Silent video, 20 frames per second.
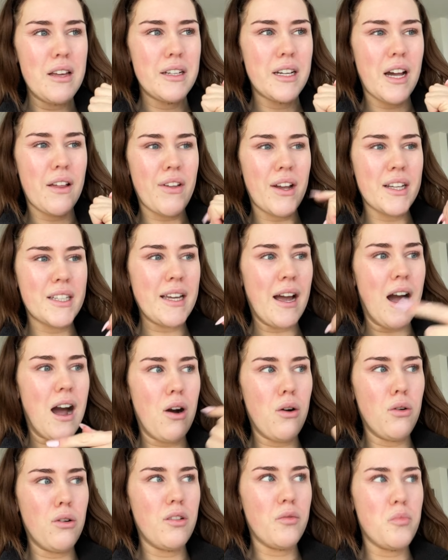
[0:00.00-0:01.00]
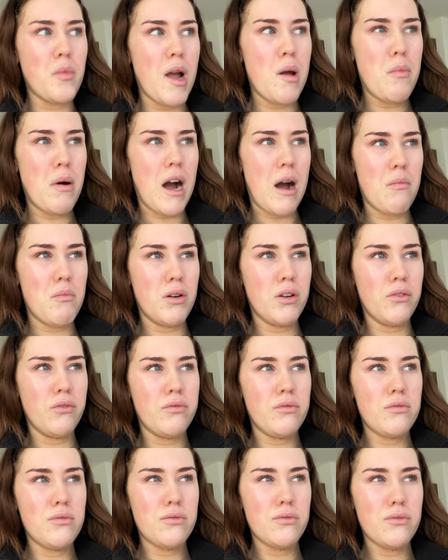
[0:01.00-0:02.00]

and like get out of my apartment